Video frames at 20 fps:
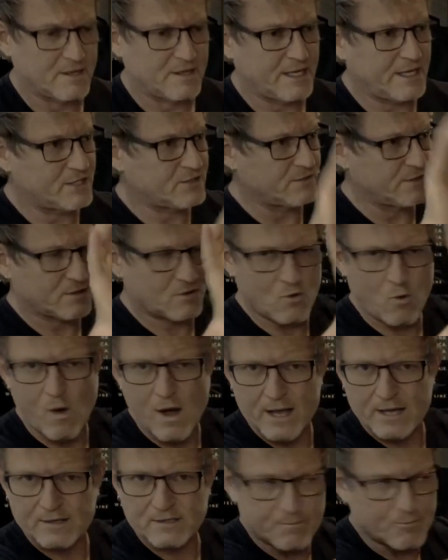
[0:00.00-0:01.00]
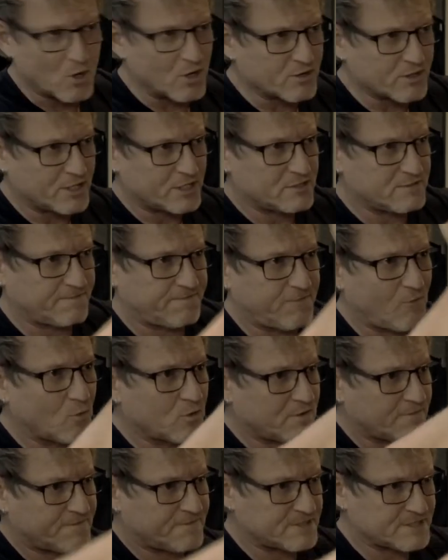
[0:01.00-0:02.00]
Your choir is broken into 4
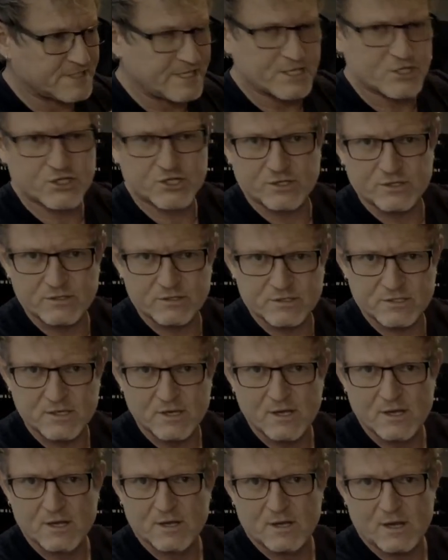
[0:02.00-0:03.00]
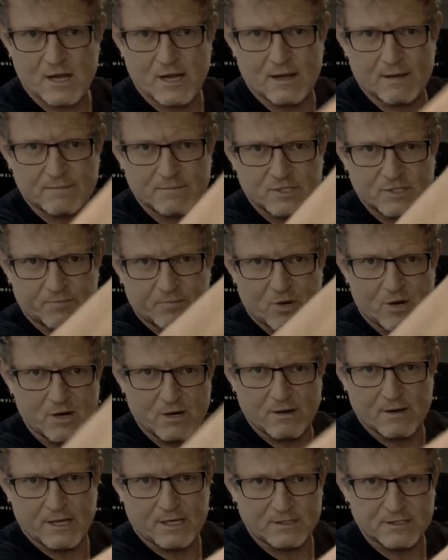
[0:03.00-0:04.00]
different sections,
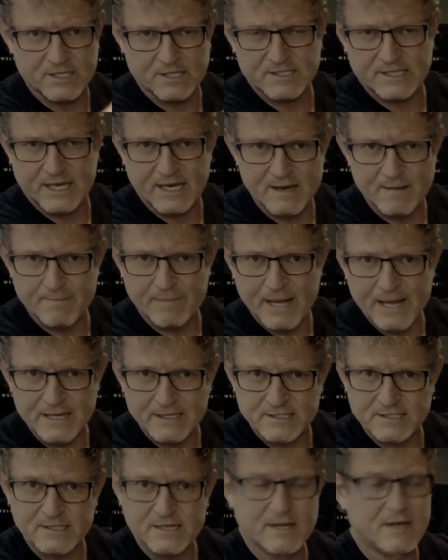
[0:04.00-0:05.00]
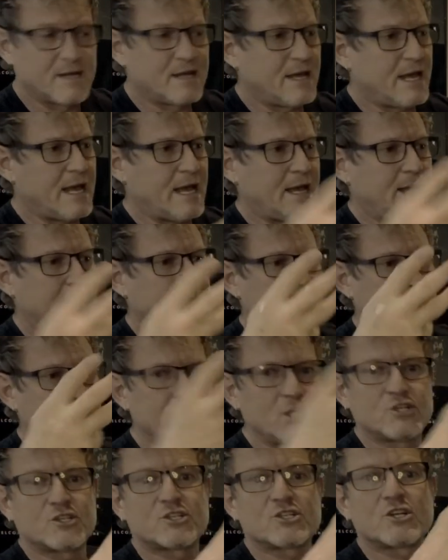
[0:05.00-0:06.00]
soprano, alto, tenor, bass, and
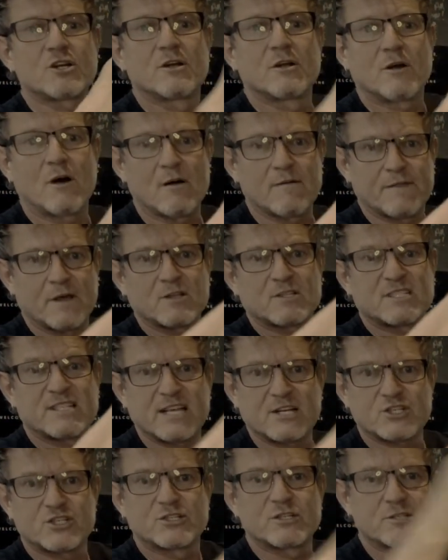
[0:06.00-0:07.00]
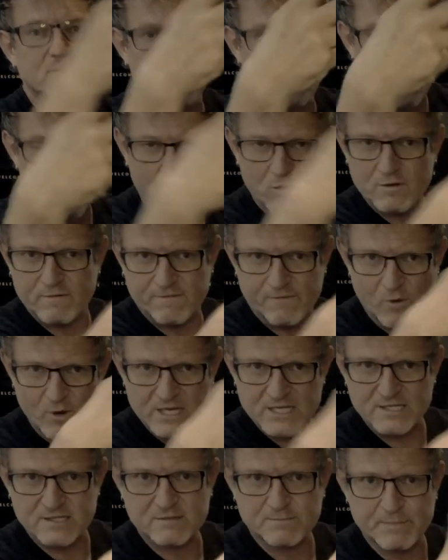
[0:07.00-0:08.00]
each of those sections is called a
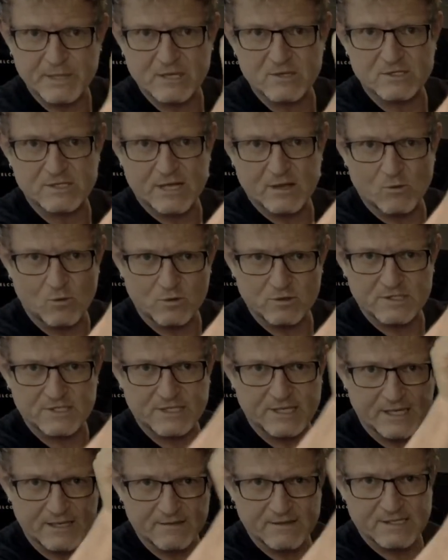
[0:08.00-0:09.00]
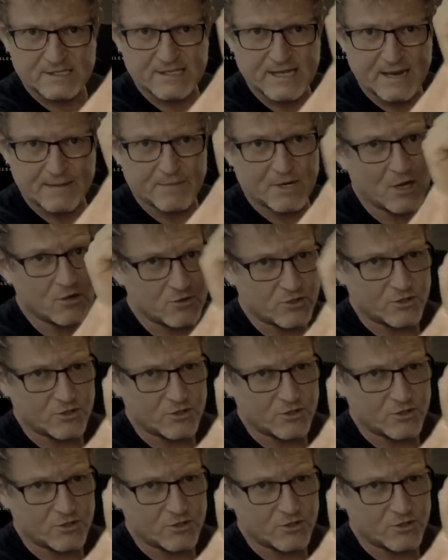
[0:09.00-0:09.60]
voice because they all sing the same note